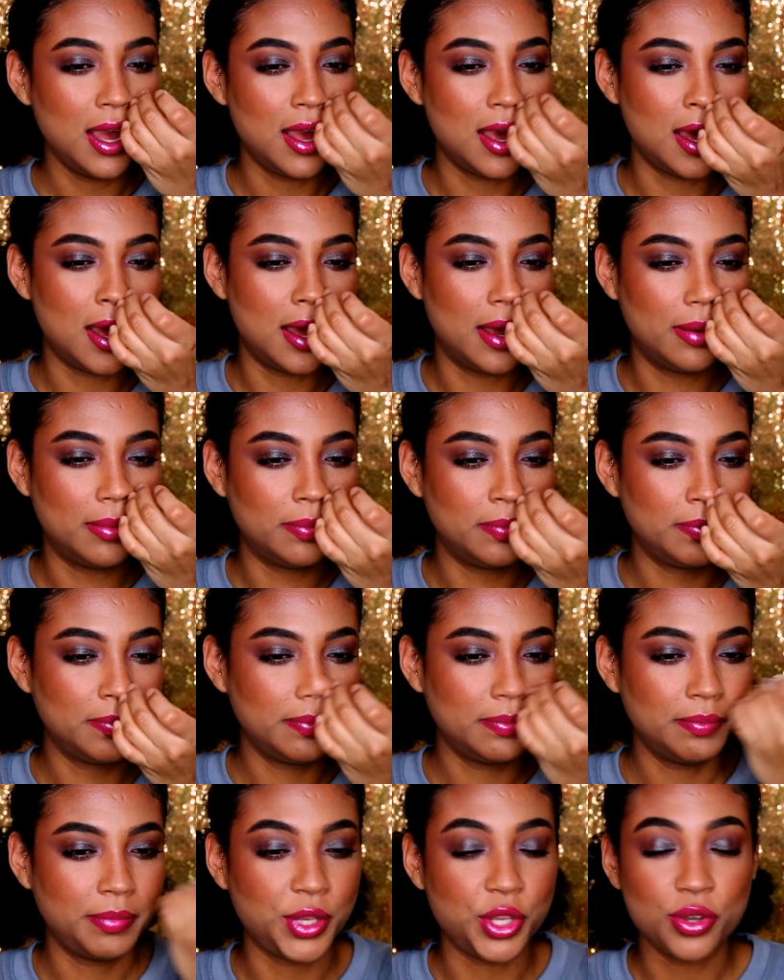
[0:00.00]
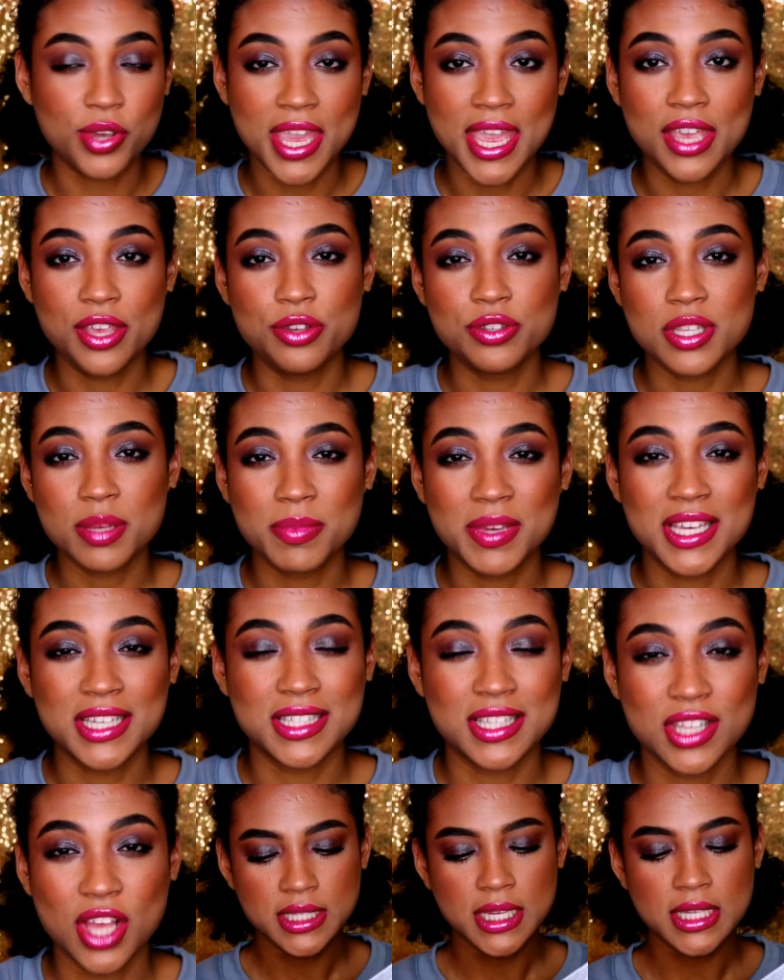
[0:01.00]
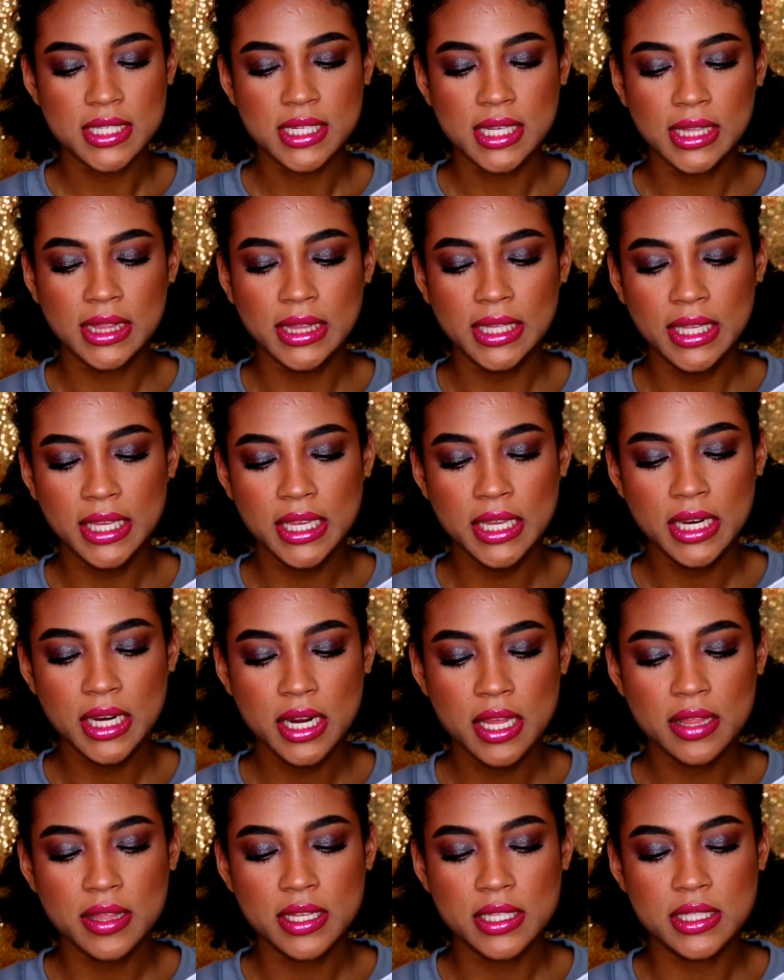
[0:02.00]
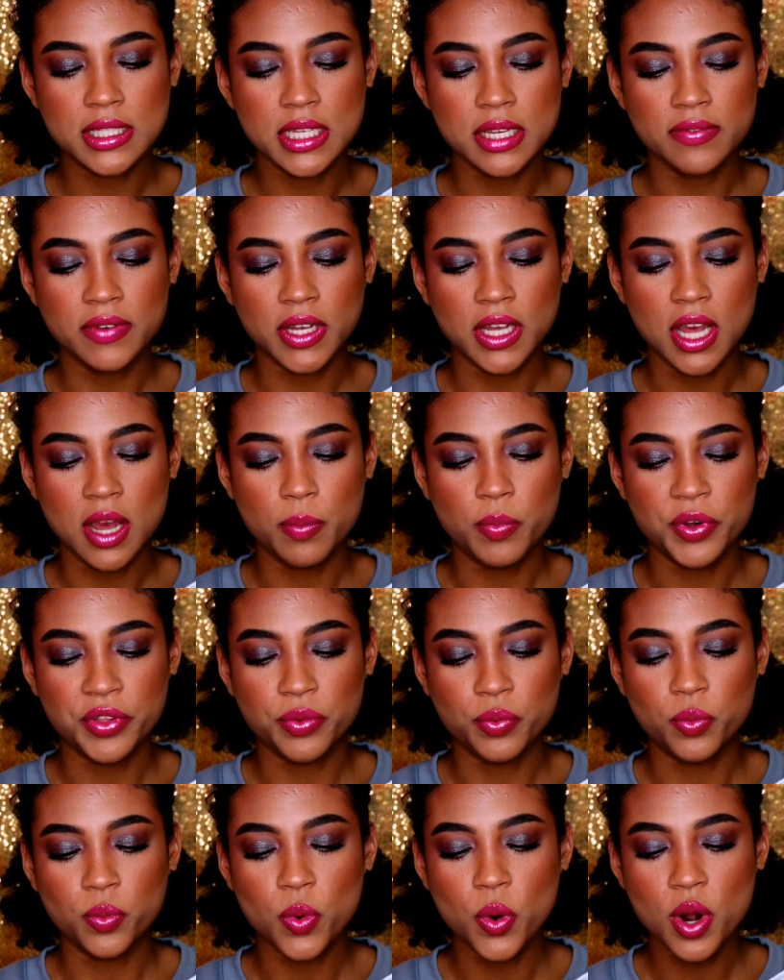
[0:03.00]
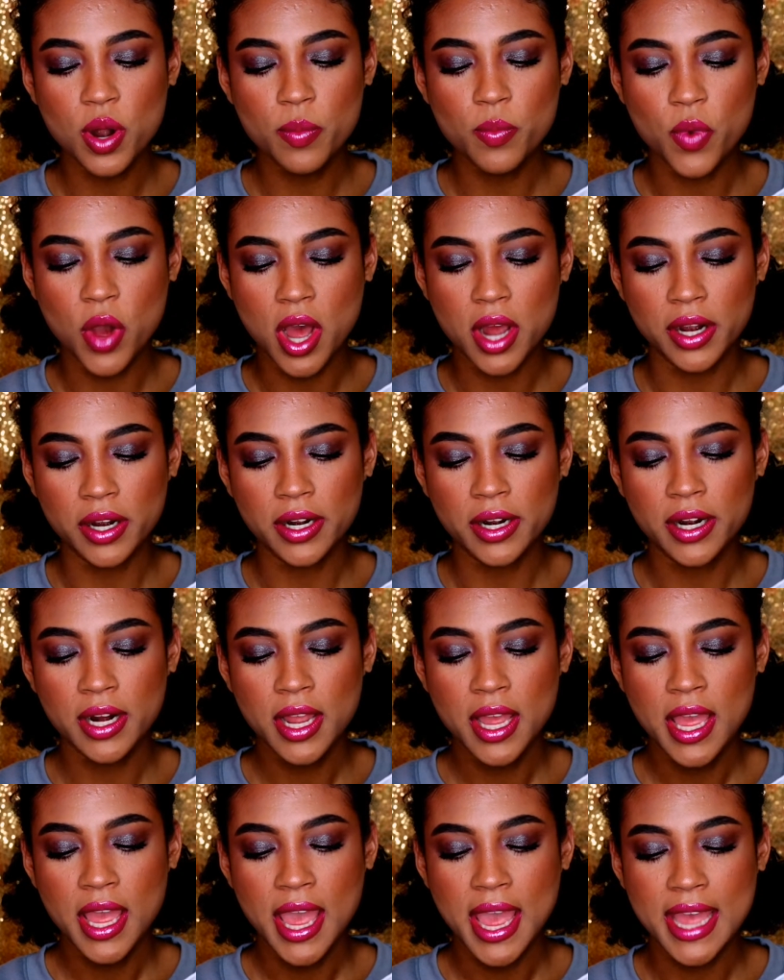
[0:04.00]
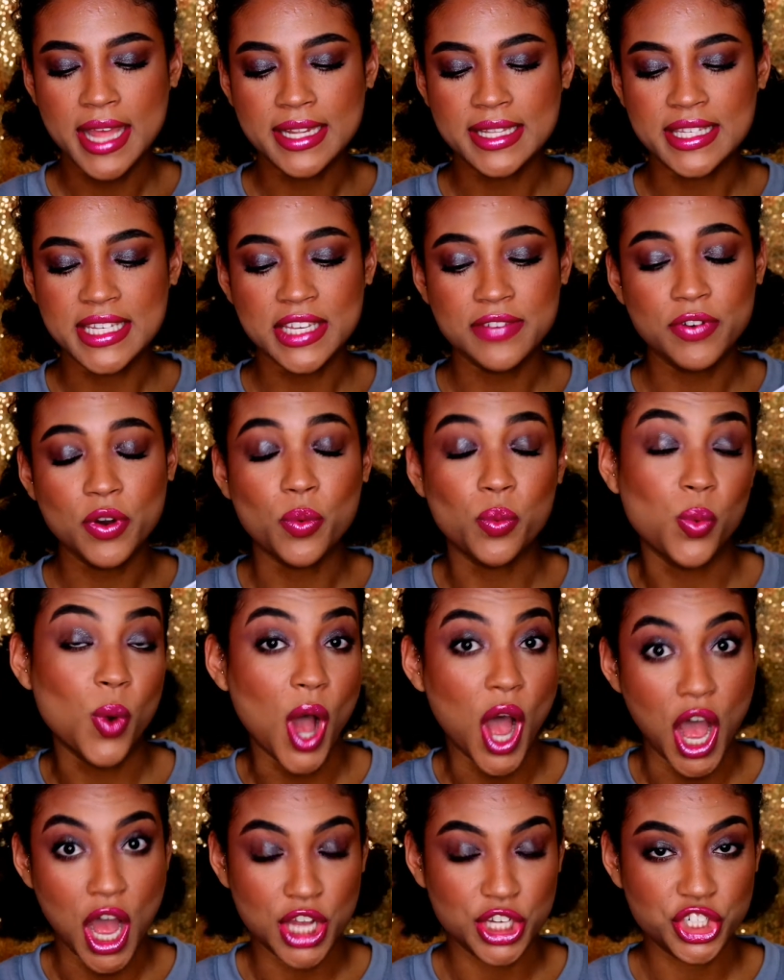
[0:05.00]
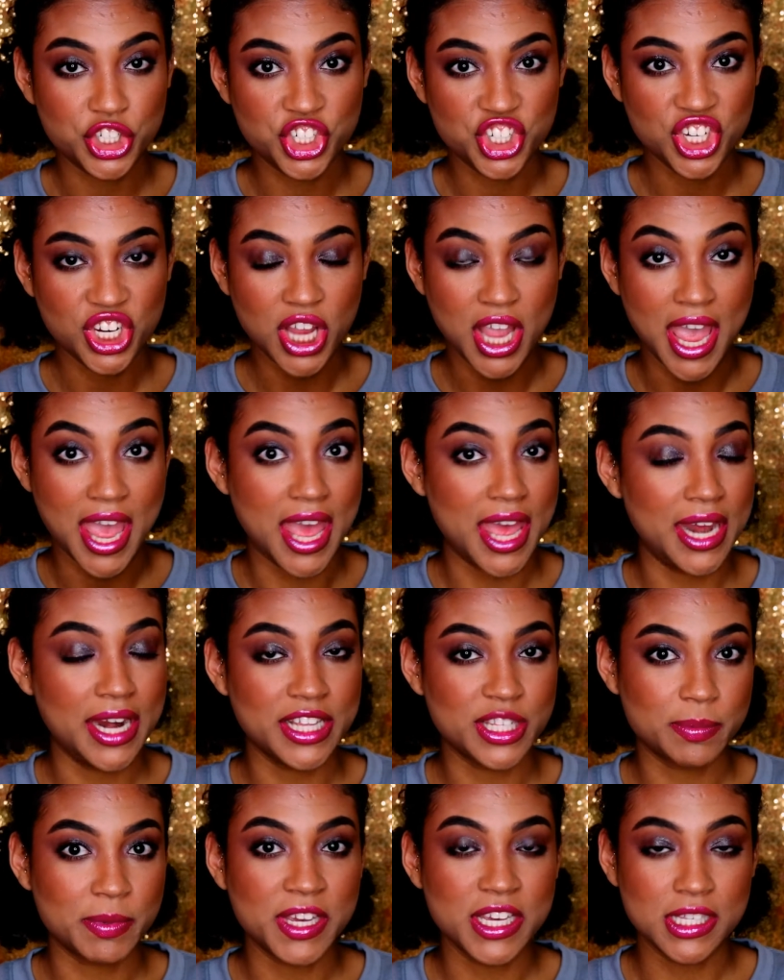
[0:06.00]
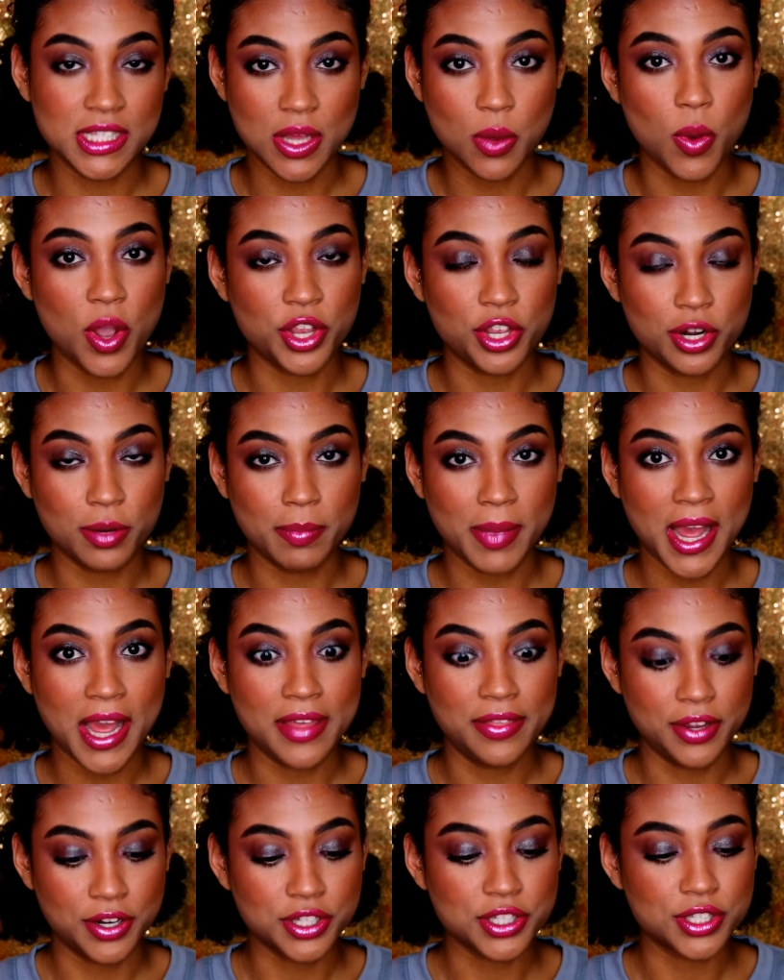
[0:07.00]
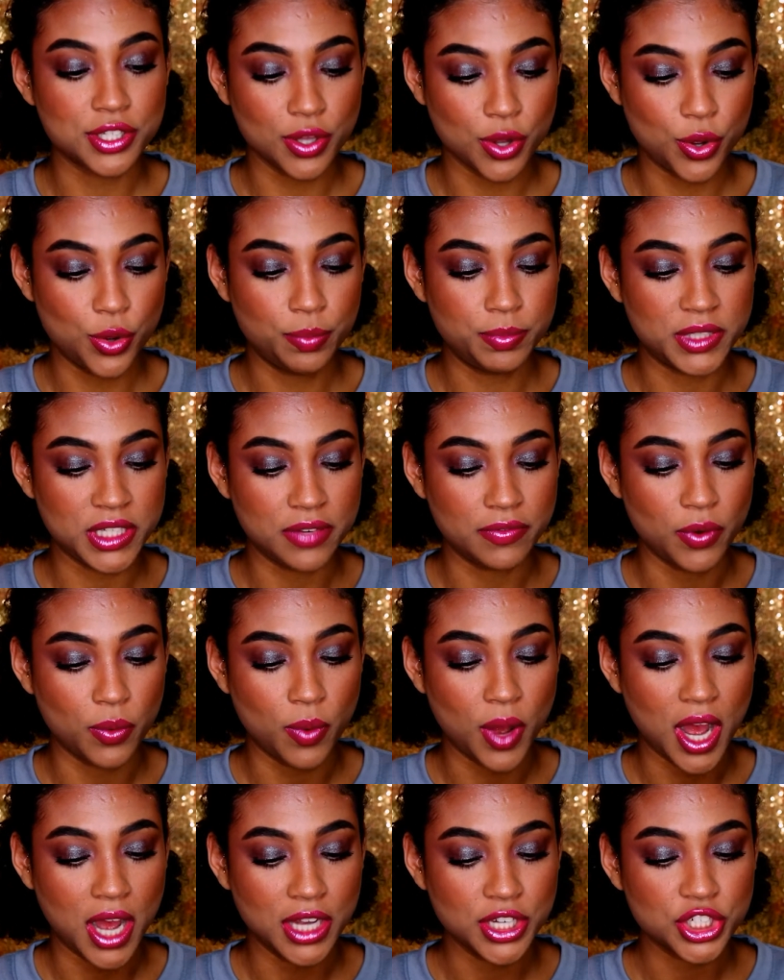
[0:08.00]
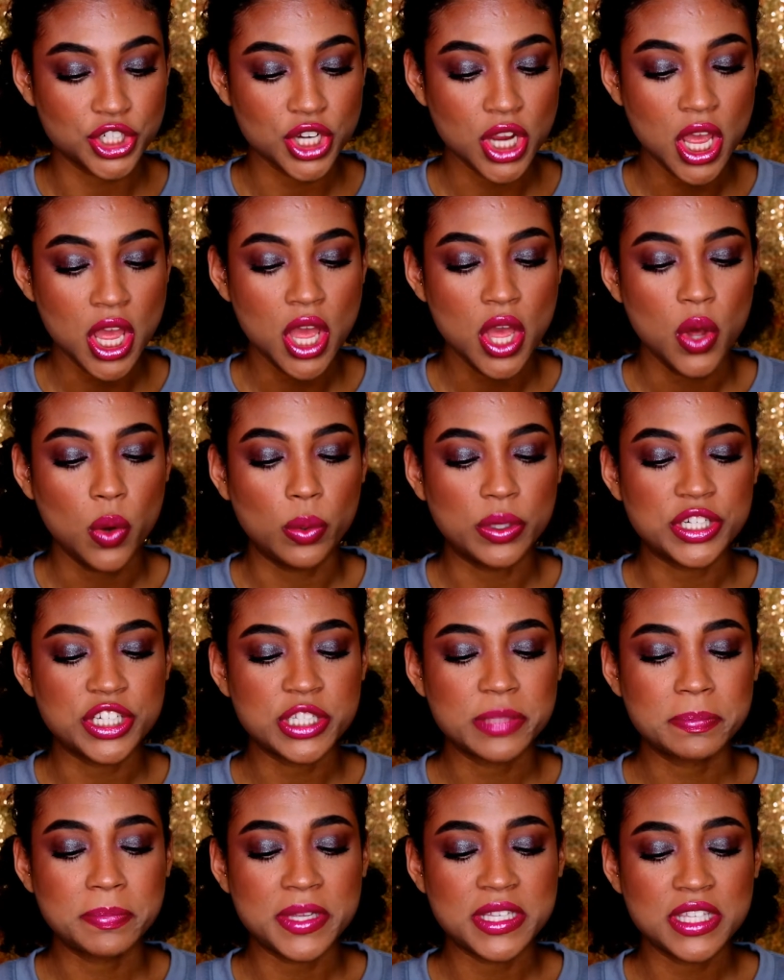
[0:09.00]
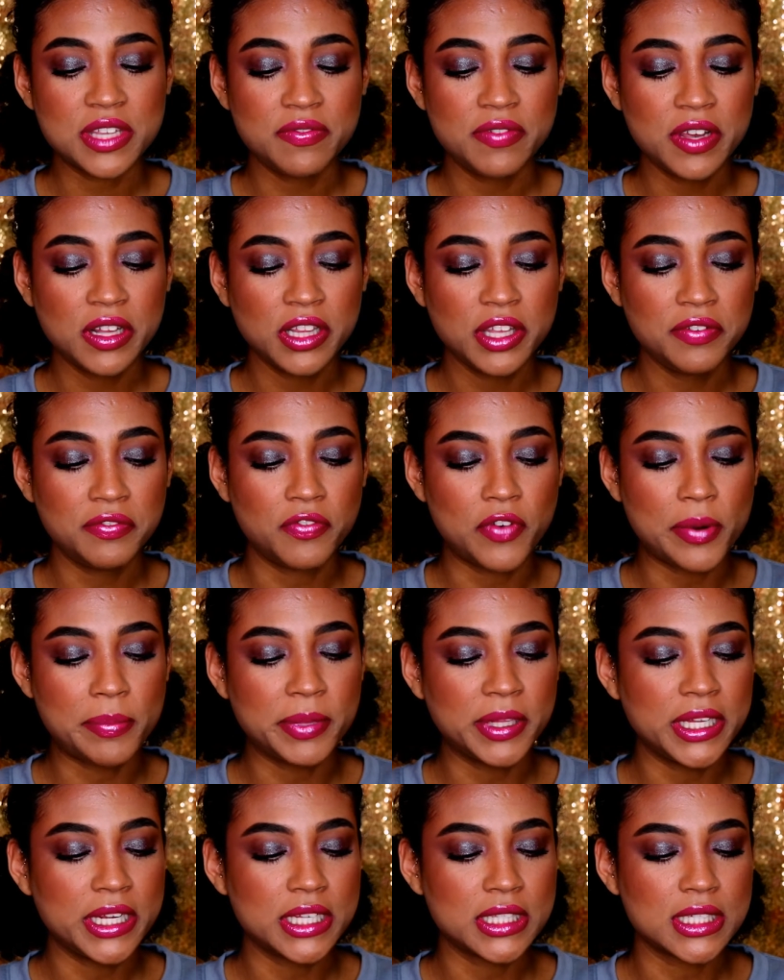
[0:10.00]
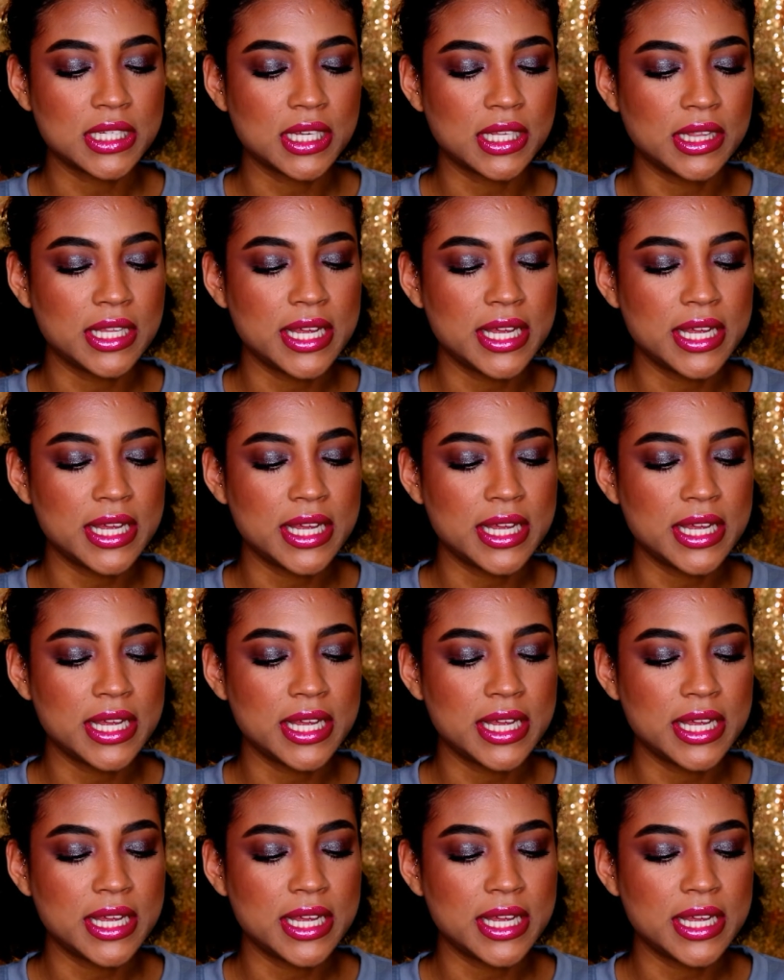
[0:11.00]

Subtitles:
But you can't use it because it says clean the Diva Cup with warm water and Diva Wash, and it's because they want you to buy their soap, Diva Wash, which is specifically formulated to